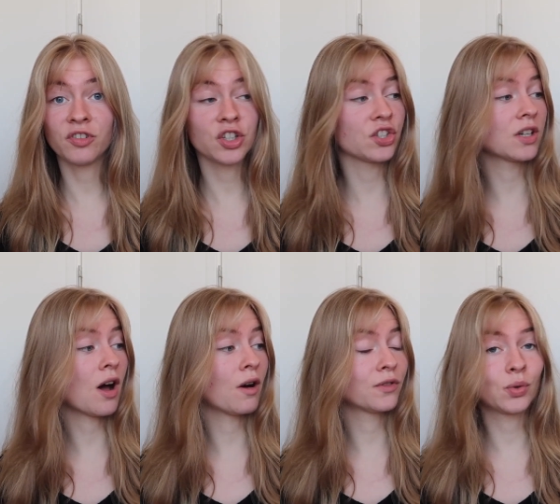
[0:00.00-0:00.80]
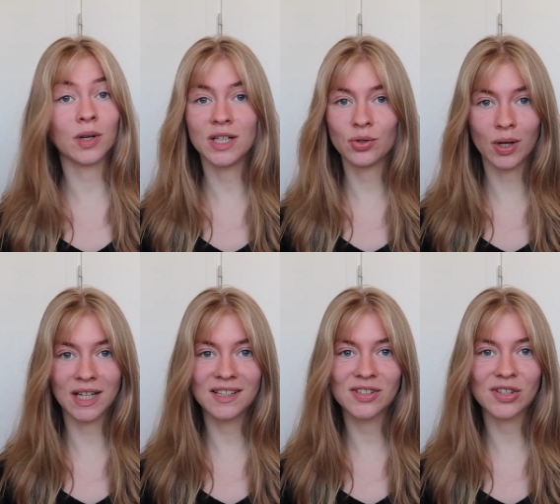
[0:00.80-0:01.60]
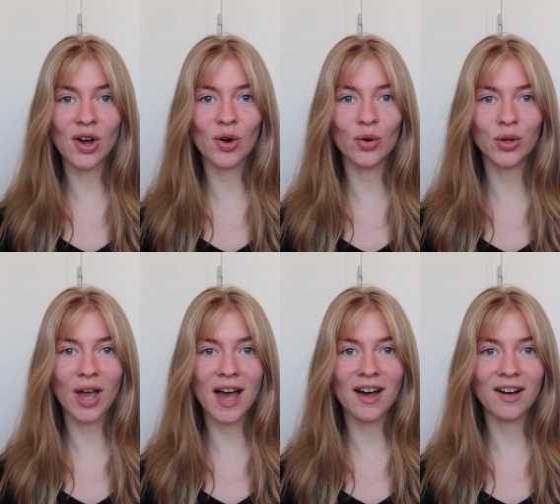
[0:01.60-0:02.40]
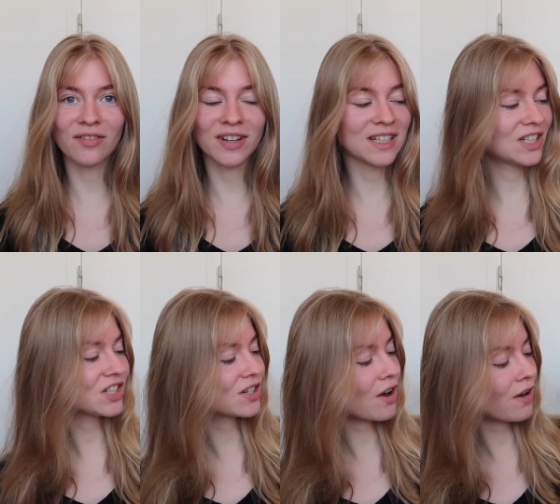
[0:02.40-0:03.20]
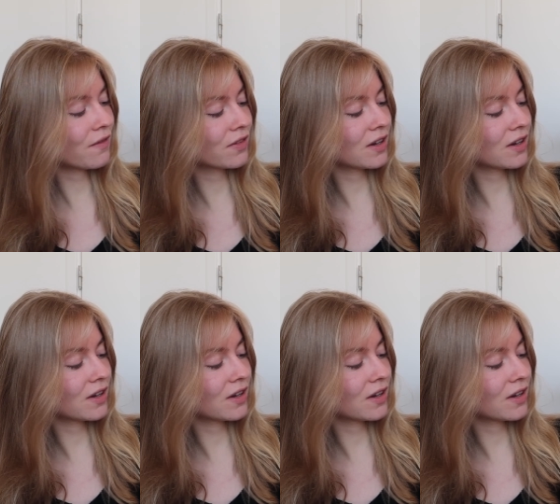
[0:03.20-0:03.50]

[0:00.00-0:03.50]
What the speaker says: version of 2020, so you have an edition of